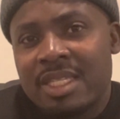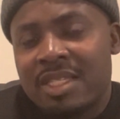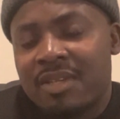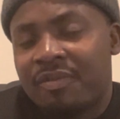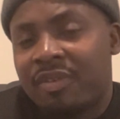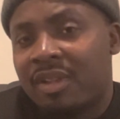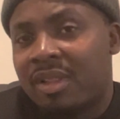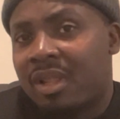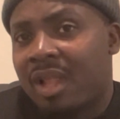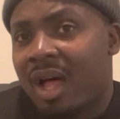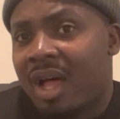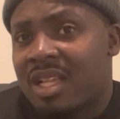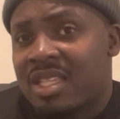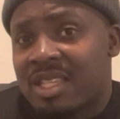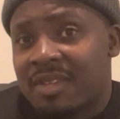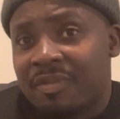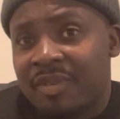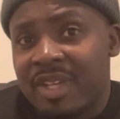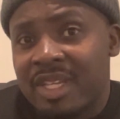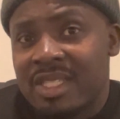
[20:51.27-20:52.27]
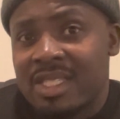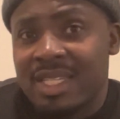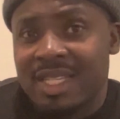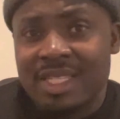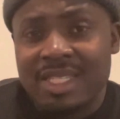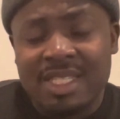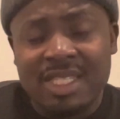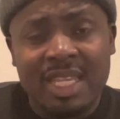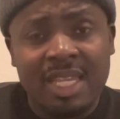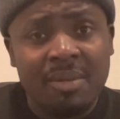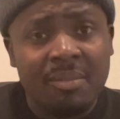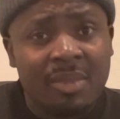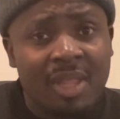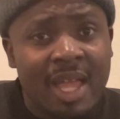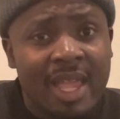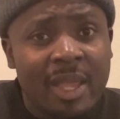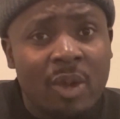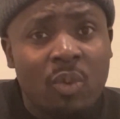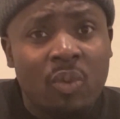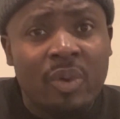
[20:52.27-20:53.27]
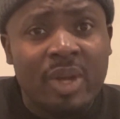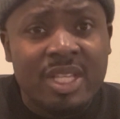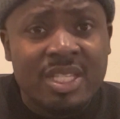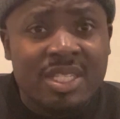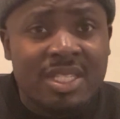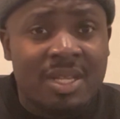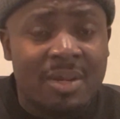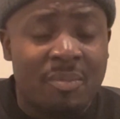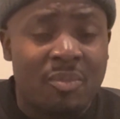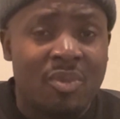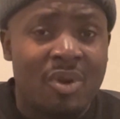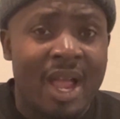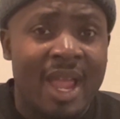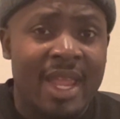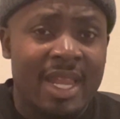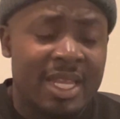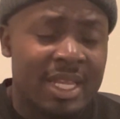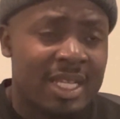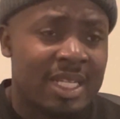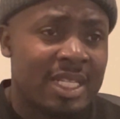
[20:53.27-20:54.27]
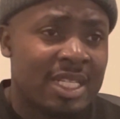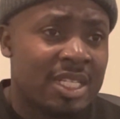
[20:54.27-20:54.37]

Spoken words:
philosophies that seem like wisdom, right?